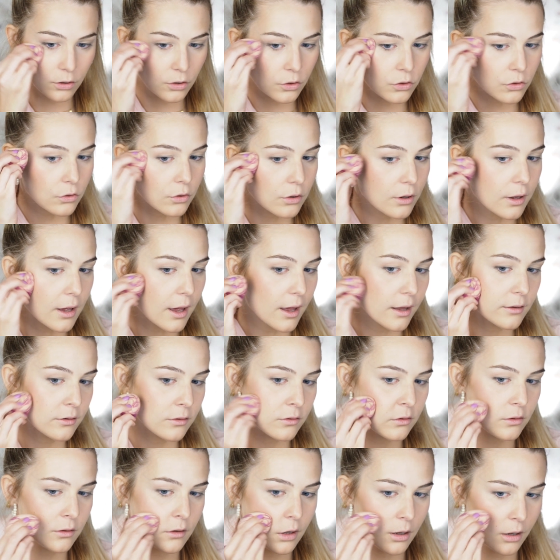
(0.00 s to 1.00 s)
to
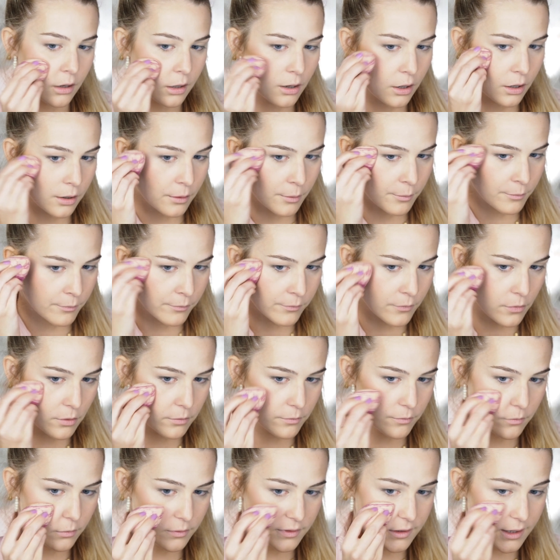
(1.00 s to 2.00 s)
get
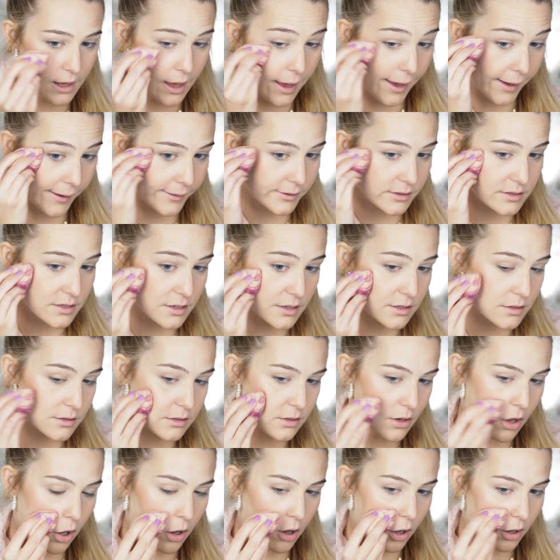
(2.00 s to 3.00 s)
the
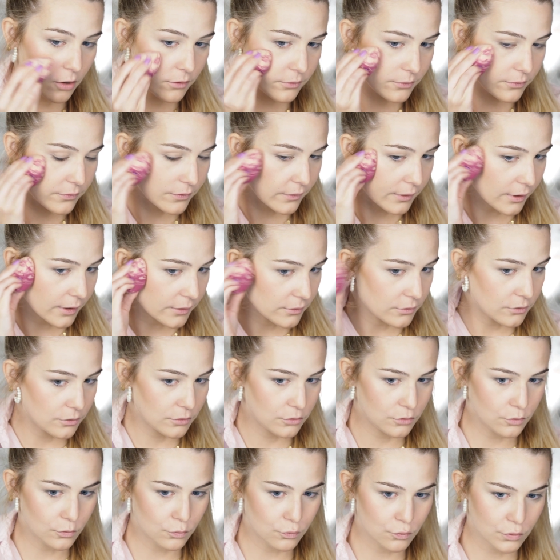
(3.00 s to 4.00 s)
excess off and
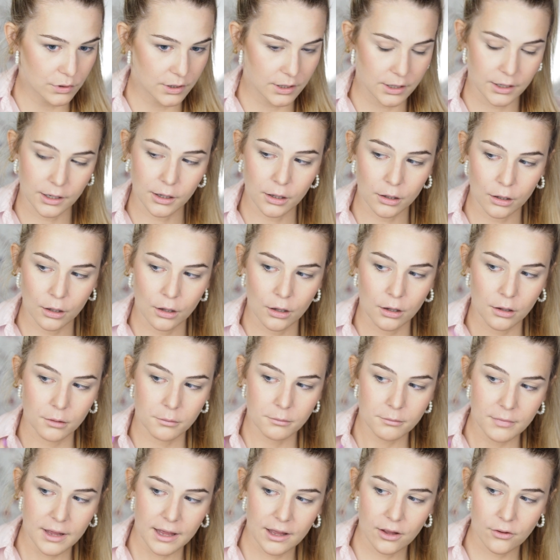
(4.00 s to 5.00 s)
to really
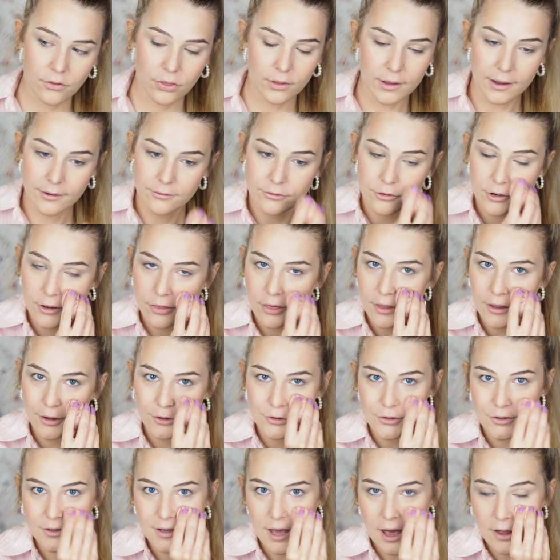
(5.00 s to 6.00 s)
melt everything
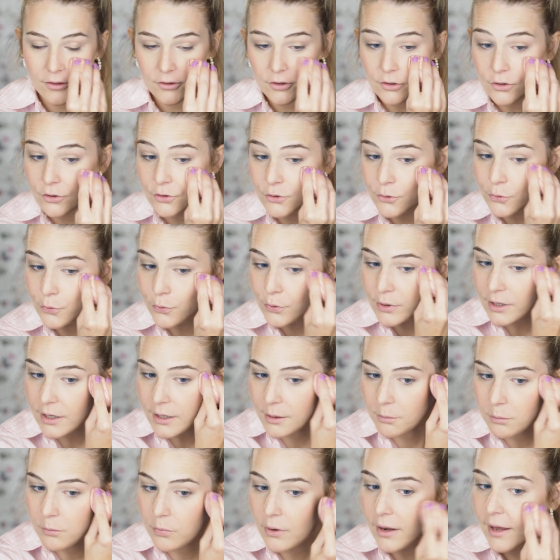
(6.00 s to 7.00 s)
together, to
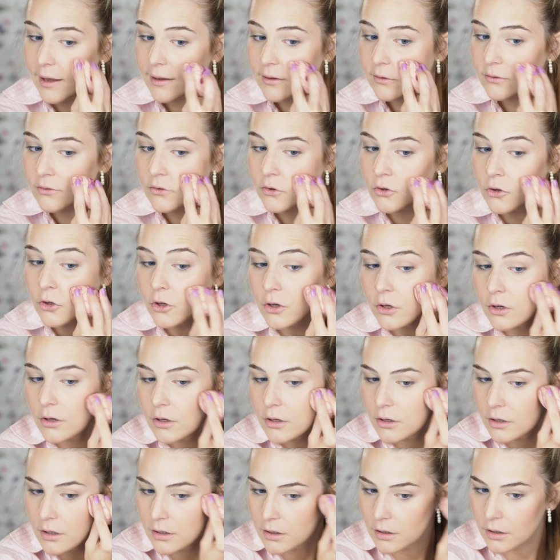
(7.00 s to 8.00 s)
really blend
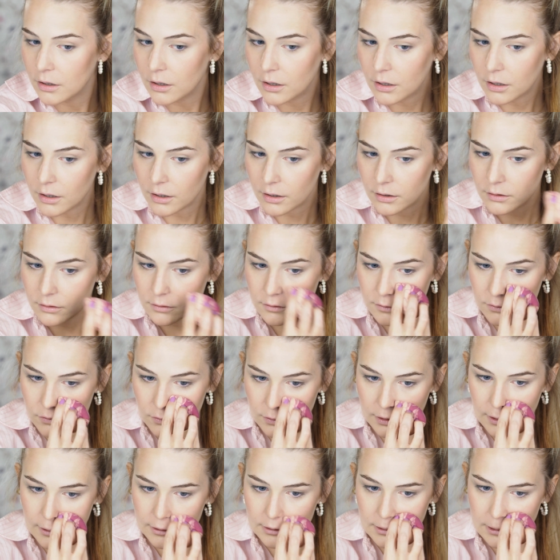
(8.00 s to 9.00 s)
and to
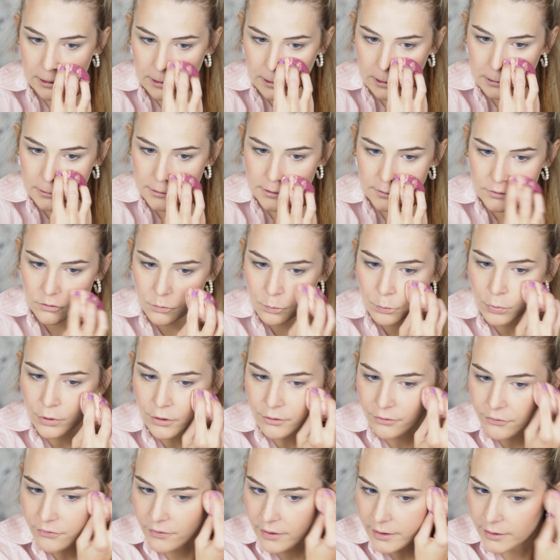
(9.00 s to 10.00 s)
get like this
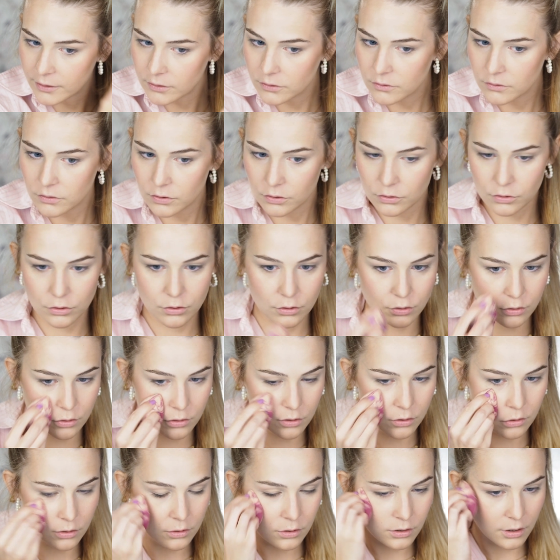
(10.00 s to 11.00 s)
perfect
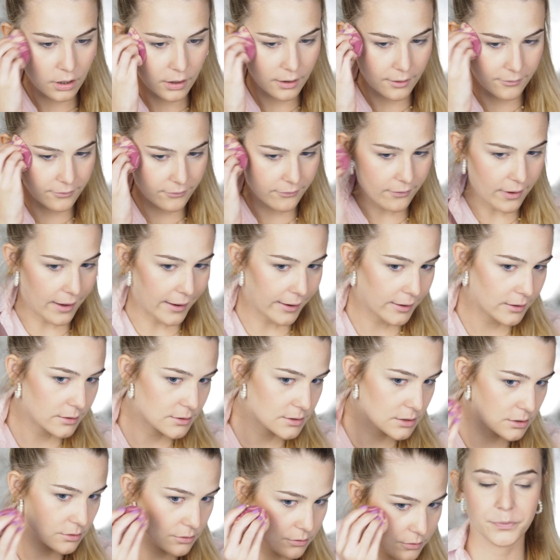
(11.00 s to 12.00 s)

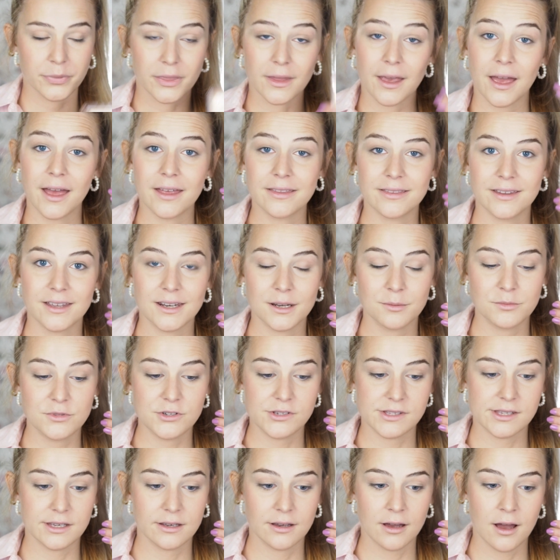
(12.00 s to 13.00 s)
effect. And then I'm
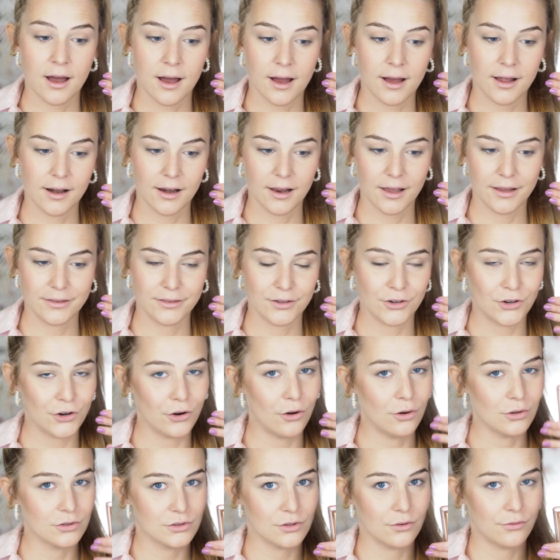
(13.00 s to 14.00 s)
using highlighter
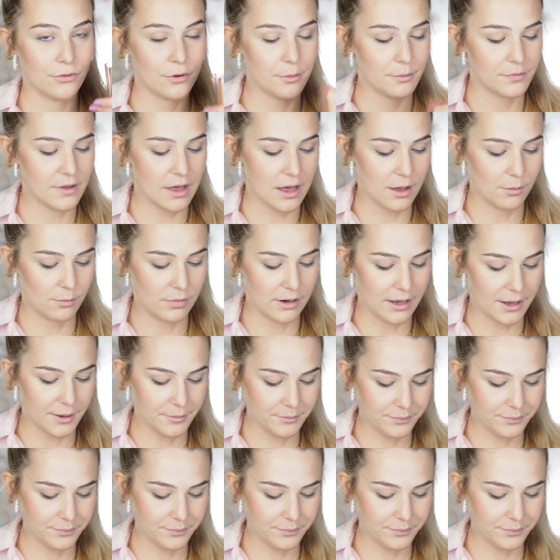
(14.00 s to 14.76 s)
also from Nabla.